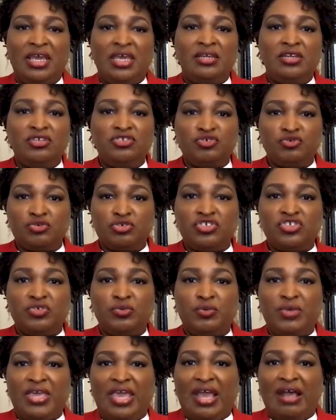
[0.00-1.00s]
And in
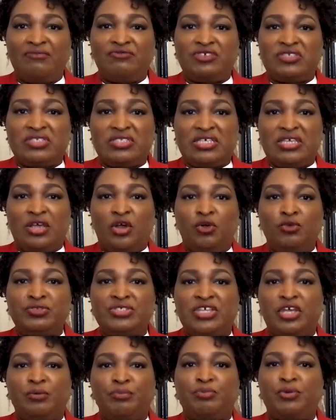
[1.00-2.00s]
Georgia, we have just the wholesale